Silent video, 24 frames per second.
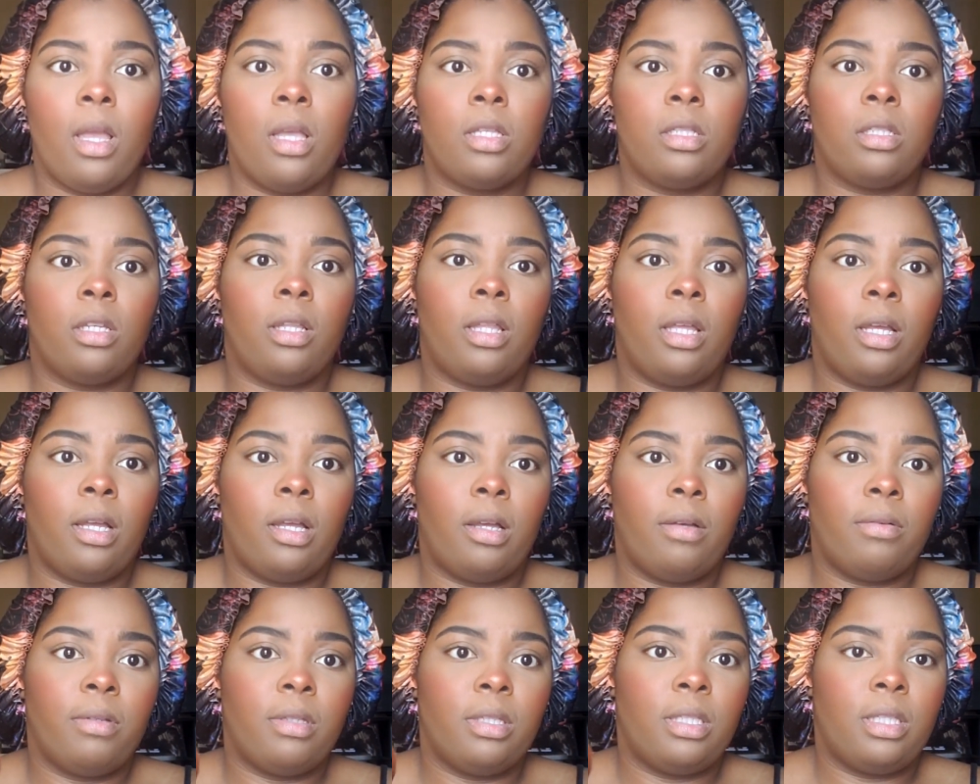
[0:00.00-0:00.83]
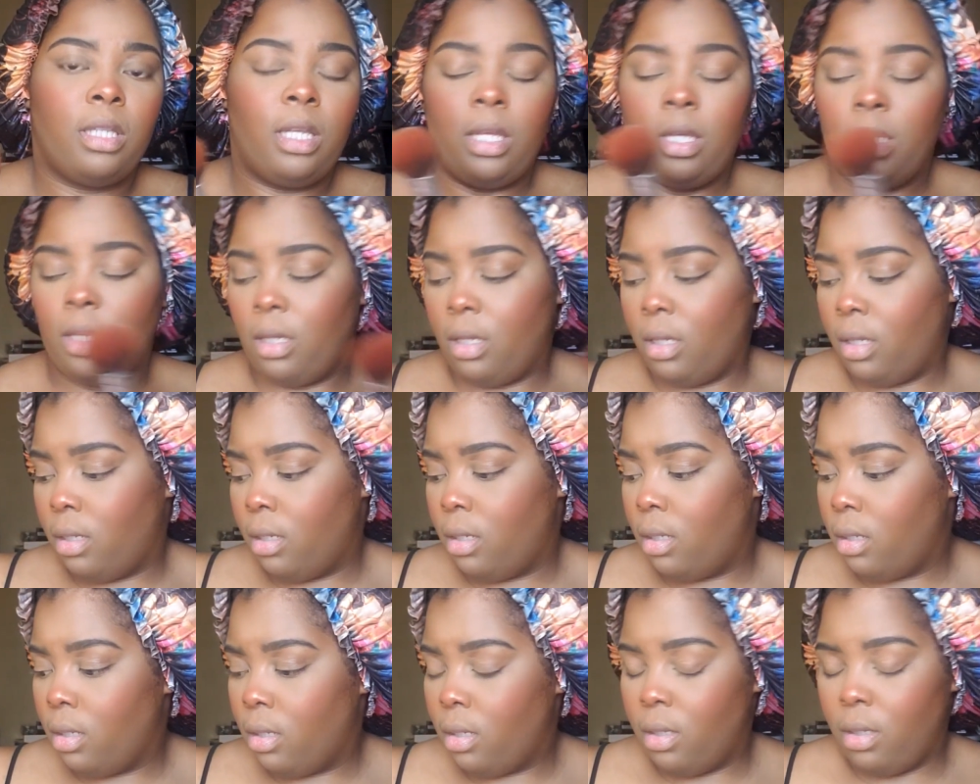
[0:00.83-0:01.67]
So like I was saying,
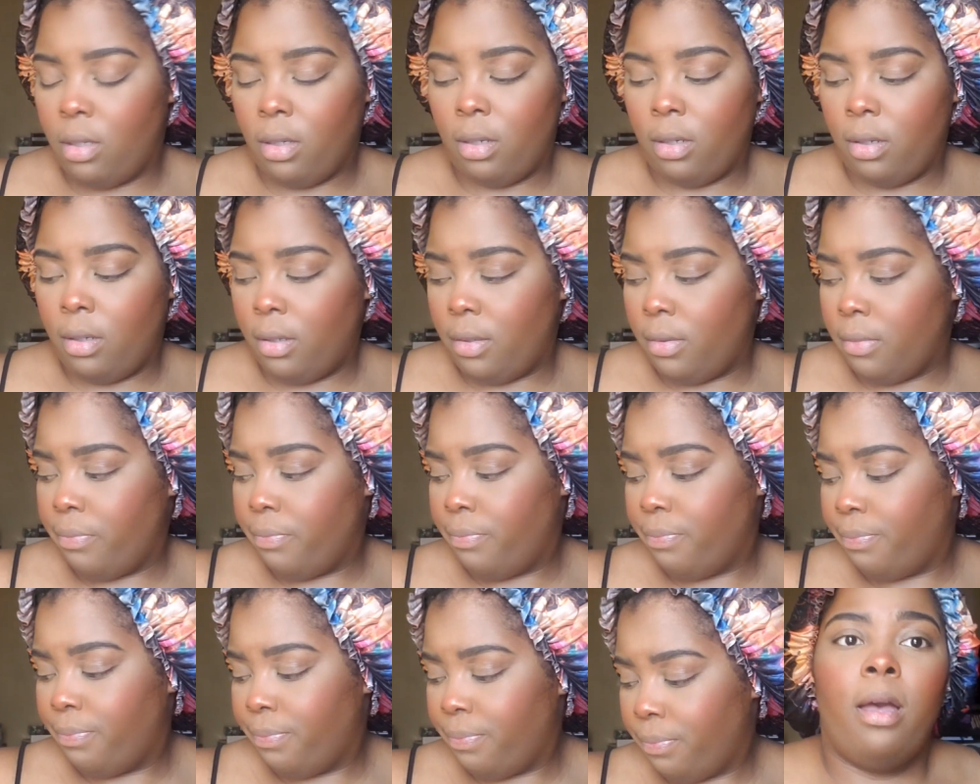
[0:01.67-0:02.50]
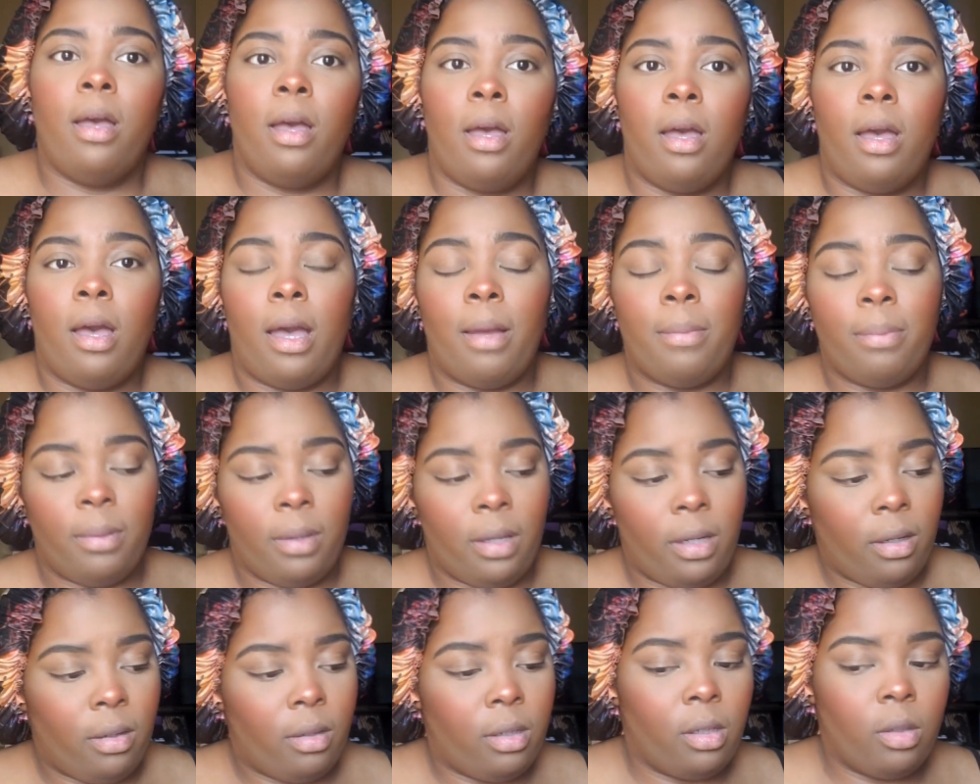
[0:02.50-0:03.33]
um, I
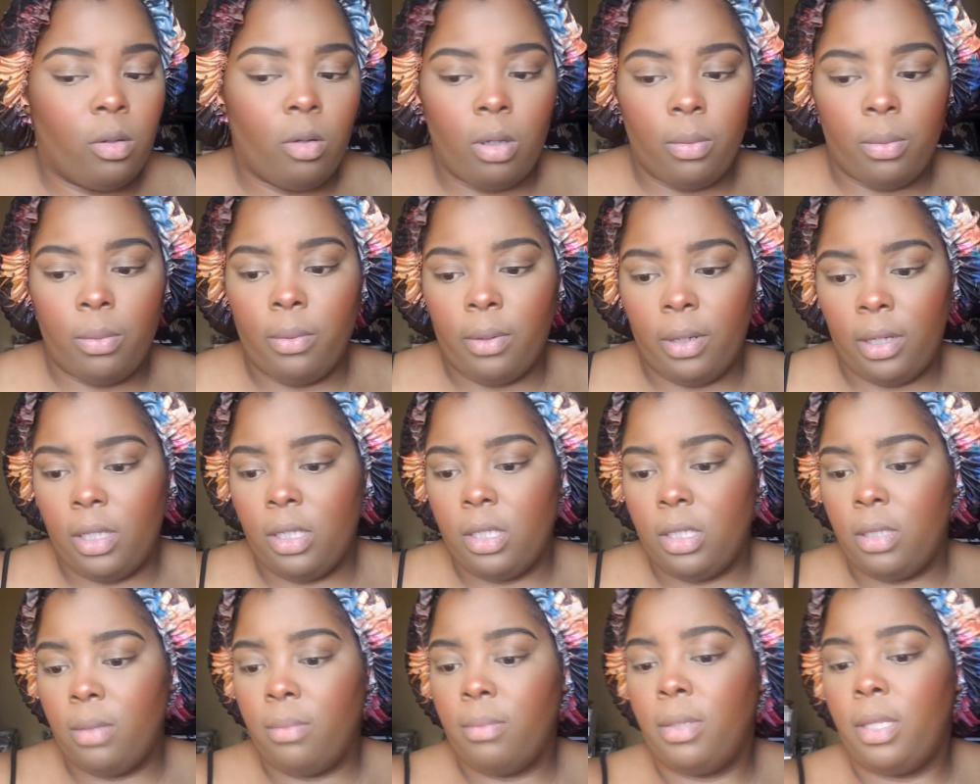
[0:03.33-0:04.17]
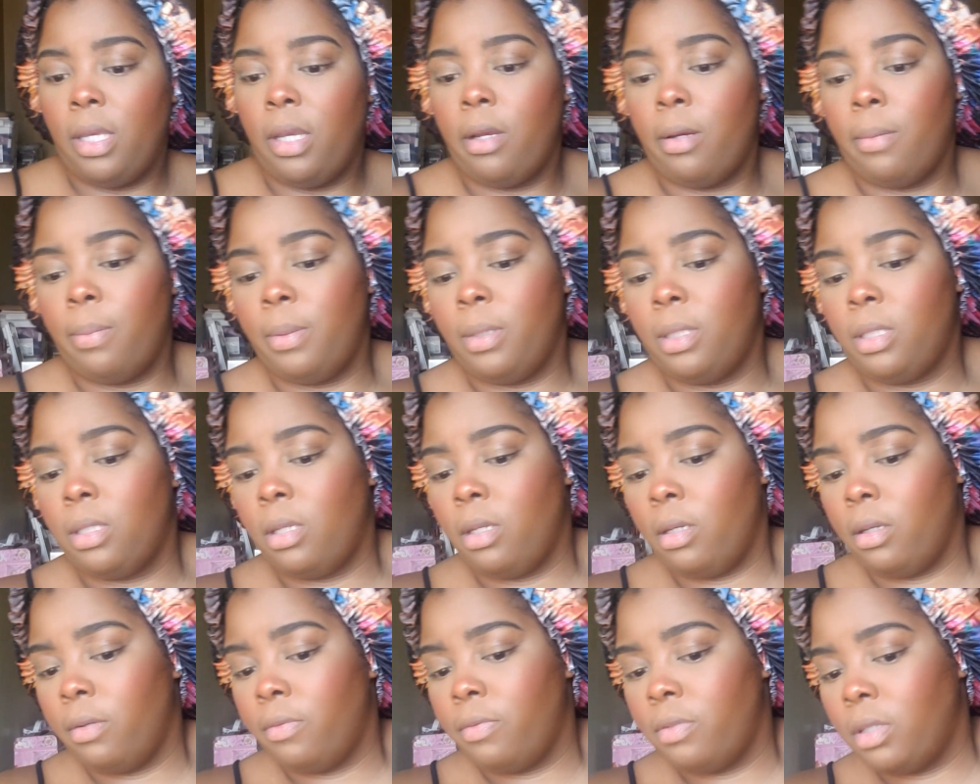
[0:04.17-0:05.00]
plan on incorporating some therapy
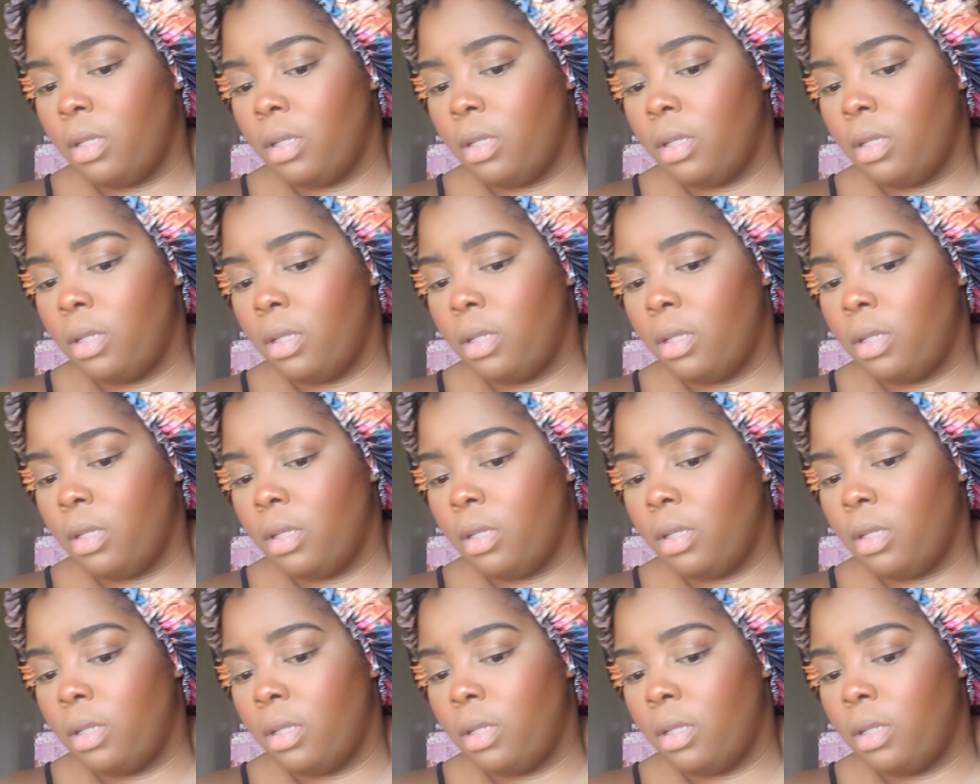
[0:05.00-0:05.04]
stuff.